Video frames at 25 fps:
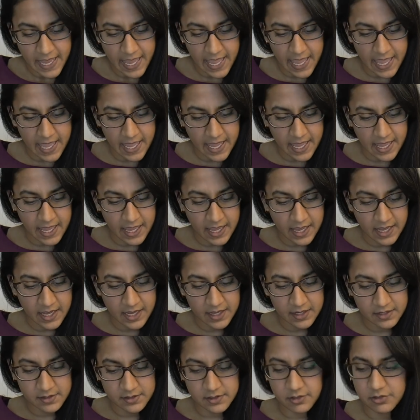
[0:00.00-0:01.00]

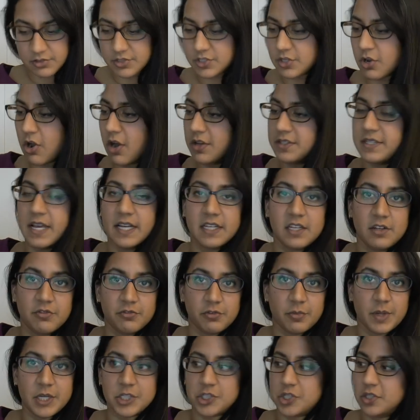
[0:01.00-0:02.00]
and there's contact
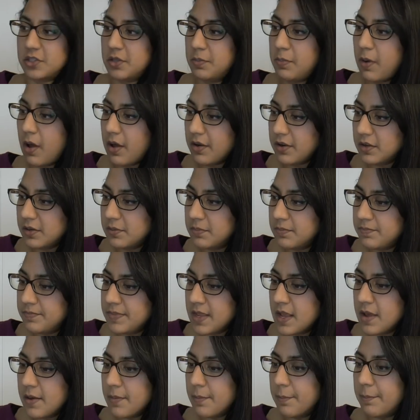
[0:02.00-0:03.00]
information at the bottom,
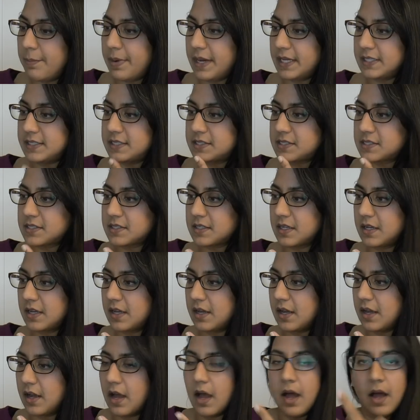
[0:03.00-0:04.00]
but
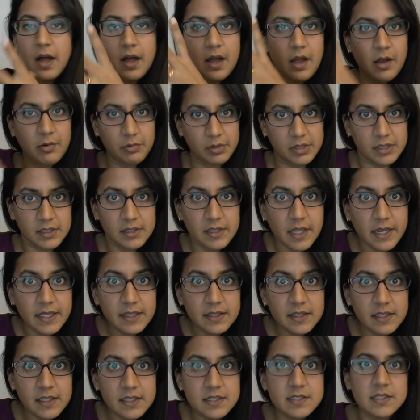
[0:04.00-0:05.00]
I really
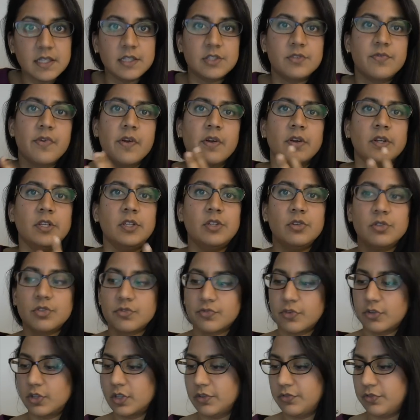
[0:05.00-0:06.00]
like this. It's very
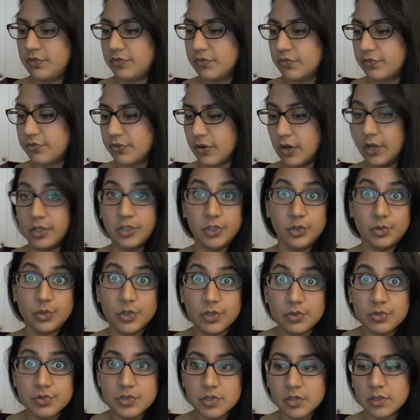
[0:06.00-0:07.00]
useful for a new
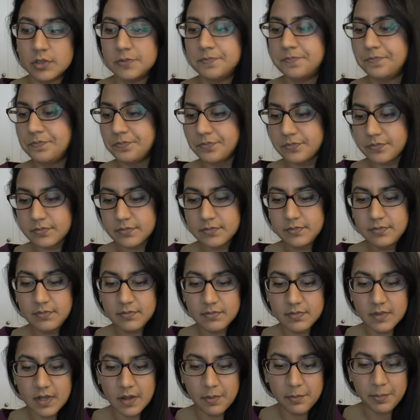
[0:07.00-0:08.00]
user,
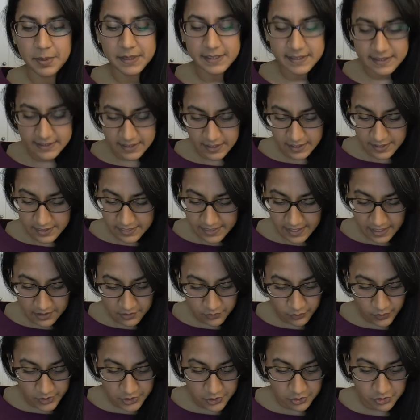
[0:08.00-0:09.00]
but
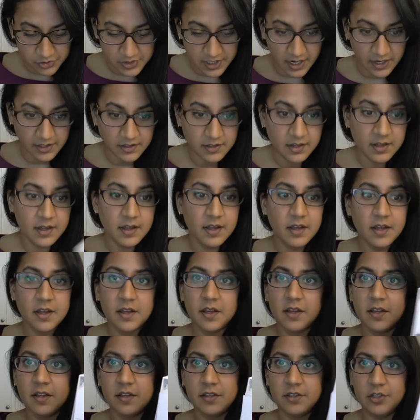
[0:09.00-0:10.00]
then when you're done,
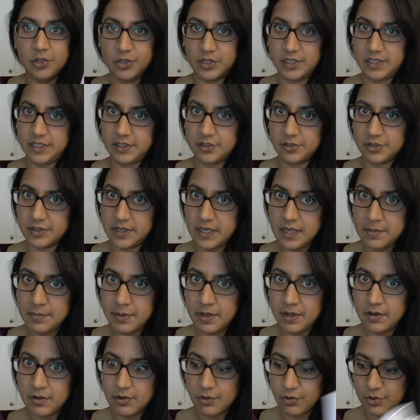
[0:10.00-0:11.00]
you can either keep
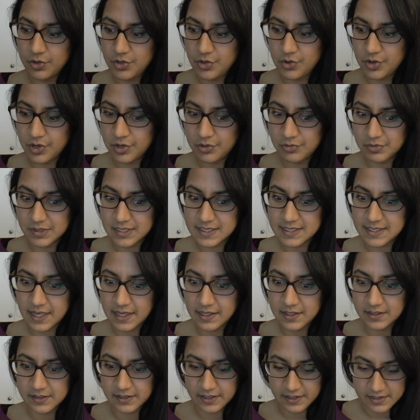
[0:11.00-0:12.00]
it or you can
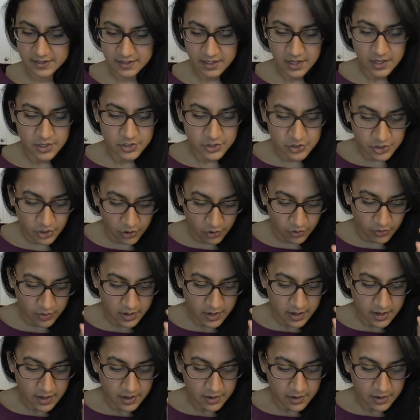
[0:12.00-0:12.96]
recycle it. So